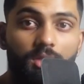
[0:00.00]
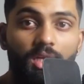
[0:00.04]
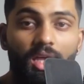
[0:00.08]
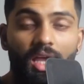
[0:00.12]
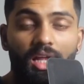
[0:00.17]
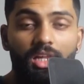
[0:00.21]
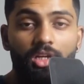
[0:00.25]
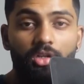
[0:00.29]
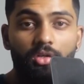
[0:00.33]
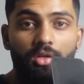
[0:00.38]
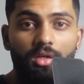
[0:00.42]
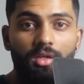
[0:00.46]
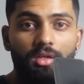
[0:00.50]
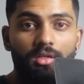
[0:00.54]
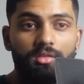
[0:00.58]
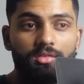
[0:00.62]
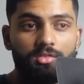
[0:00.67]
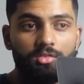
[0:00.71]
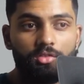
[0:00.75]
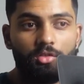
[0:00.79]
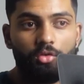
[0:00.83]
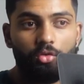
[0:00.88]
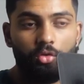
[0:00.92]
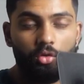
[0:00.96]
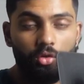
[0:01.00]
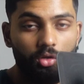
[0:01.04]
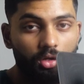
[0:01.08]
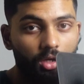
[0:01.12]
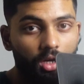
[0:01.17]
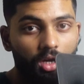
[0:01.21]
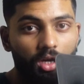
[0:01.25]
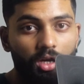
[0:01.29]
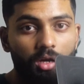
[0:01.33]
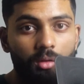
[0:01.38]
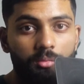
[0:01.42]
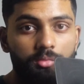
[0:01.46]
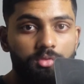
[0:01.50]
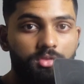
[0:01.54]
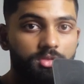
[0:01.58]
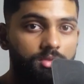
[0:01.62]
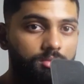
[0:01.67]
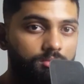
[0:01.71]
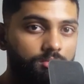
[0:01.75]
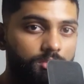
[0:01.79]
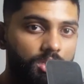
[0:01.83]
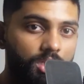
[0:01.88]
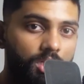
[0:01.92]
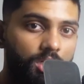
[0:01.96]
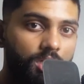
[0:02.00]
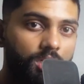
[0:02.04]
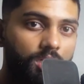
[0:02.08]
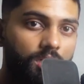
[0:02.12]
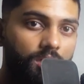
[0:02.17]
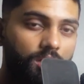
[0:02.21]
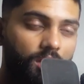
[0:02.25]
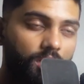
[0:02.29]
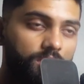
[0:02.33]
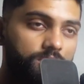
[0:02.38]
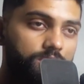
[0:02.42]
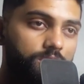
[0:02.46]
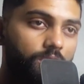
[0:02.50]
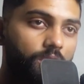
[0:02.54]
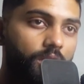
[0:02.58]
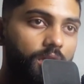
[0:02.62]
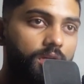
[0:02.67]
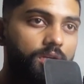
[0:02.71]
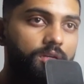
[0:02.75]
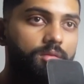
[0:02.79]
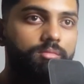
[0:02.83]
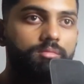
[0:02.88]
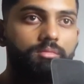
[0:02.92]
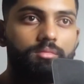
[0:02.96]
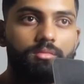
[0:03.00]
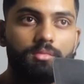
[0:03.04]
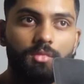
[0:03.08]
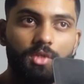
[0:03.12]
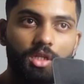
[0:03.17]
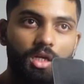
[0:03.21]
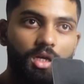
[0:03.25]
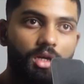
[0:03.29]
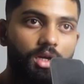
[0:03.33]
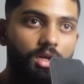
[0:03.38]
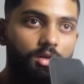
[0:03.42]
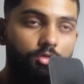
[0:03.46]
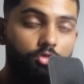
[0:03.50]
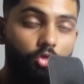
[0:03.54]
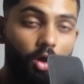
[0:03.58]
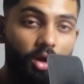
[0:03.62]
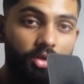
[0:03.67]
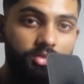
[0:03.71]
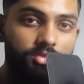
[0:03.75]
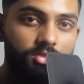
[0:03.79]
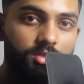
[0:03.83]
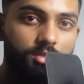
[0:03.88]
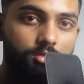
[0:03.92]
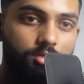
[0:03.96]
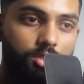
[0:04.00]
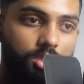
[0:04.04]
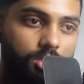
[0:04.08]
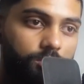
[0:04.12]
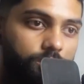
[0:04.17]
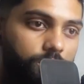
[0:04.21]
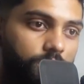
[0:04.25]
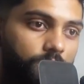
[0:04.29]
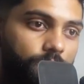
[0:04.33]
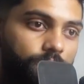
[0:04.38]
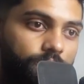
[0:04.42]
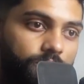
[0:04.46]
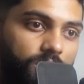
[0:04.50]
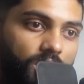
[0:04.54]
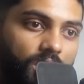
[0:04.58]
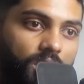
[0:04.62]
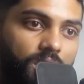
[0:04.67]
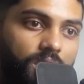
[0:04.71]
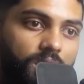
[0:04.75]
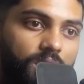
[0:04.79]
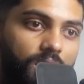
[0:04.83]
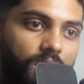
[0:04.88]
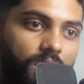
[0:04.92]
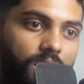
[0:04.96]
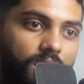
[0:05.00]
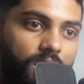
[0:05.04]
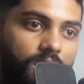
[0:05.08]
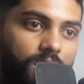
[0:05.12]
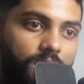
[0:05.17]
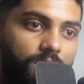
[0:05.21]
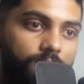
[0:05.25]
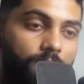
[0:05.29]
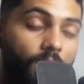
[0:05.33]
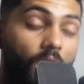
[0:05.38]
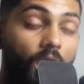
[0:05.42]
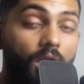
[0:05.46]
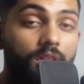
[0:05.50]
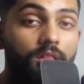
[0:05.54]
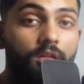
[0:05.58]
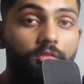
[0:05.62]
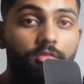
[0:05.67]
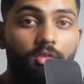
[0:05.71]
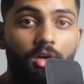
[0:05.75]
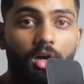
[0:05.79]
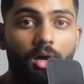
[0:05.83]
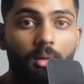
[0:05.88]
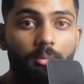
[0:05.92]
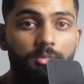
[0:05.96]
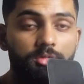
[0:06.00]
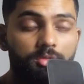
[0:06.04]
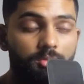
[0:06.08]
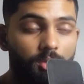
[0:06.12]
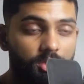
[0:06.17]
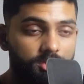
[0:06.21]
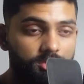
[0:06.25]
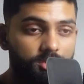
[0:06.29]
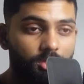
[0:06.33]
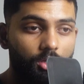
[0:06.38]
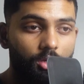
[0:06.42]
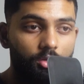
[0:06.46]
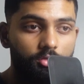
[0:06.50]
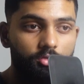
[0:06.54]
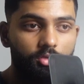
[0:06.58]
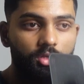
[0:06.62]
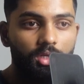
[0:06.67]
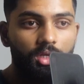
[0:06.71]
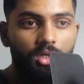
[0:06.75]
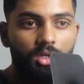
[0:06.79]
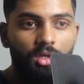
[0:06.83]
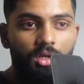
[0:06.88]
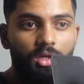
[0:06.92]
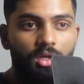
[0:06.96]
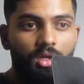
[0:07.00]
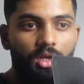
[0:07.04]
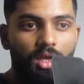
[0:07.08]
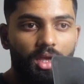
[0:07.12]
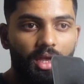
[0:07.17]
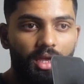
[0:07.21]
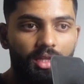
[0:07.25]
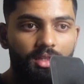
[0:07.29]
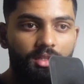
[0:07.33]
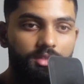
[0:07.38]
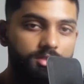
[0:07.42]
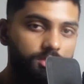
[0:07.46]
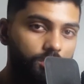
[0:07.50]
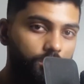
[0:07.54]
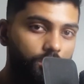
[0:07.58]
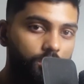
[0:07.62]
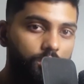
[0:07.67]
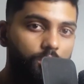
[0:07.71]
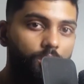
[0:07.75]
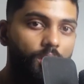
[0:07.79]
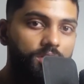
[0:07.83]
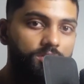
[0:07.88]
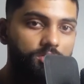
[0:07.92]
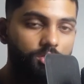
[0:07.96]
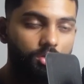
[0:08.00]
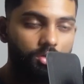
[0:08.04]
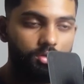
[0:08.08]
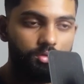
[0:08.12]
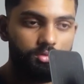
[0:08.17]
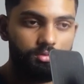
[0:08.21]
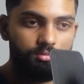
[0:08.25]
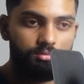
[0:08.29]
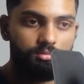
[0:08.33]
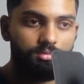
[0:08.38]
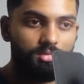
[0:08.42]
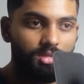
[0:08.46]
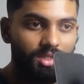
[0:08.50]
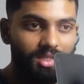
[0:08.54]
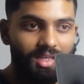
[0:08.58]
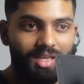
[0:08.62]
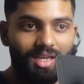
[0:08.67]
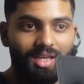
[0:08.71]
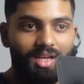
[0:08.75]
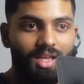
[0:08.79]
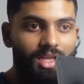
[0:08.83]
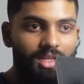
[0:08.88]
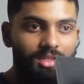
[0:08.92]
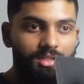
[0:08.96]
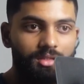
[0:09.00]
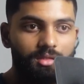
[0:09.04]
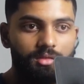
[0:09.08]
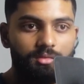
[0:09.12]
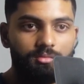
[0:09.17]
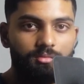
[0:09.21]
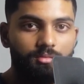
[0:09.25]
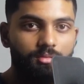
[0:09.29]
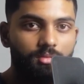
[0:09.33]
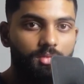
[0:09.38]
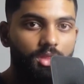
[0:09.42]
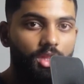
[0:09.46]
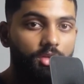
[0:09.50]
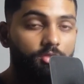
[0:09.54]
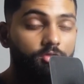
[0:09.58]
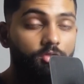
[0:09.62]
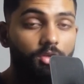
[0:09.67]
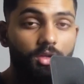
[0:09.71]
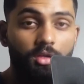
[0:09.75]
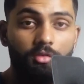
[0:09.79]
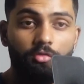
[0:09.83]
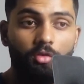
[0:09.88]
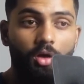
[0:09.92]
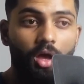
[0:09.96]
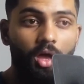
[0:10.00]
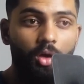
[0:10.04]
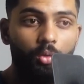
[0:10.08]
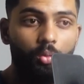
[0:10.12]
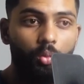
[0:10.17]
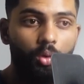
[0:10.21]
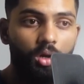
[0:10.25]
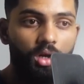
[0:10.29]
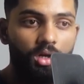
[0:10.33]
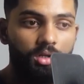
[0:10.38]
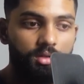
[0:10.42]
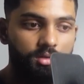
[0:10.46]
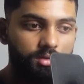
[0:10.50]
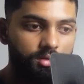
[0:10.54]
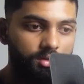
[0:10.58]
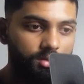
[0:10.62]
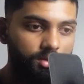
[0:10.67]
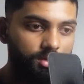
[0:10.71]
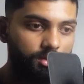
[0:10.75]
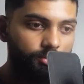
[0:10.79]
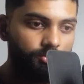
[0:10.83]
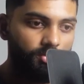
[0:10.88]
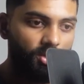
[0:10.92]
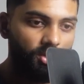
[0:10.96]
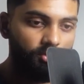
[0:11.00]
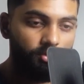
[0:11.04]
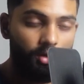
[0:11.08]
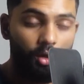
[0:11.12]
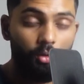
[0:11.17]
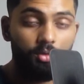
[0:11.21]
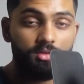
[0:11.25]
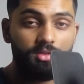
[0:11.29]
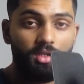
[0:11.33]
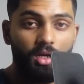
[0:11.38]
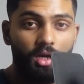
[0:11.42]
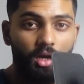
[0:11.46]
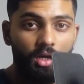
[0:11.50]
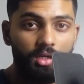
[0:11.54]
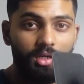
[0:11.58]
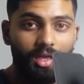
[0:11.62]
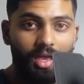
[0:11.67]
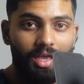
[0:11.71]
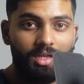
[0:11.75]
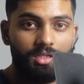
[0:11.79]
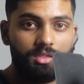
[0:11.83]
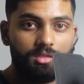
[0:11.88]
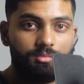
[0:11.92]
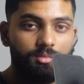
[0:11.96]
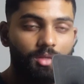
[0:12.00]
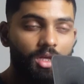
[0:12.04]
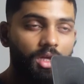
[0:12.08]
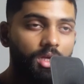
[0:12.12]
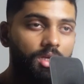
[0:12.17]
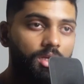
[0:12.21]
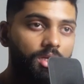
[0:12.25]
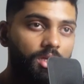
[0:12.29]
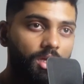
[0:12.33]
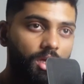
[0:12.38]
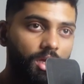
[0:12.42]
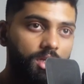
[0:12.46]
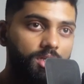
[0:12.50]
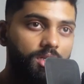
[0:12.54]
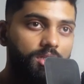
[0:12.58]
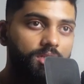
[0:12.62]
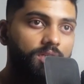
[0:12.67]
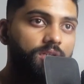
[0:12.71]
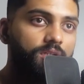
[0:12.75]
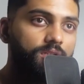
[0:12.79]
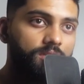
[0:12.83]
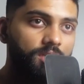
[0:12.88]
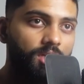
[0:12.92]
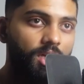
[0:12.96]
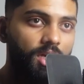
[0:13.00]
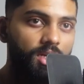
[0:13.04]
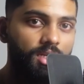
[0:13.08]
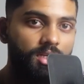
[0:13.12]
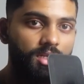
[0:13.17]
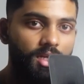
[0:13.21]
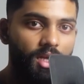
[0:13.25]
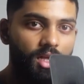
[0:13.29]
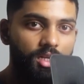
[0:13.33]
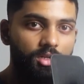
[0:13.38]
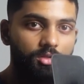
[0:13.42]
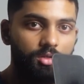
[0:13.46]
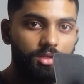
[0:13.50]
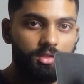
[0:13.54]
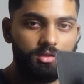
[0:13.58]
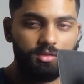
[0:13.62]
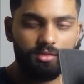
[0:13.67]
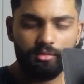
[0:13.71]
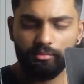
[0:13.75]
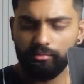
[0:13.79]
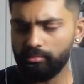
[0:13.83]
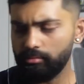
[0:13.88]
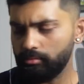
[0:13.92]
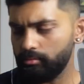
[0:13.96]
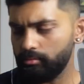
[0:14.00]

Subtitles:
calories through carbs, things like rice syrup. I love carbs myself, and there's a lot of ways you can get in. If I was a hard gainer and I needed to get in calories,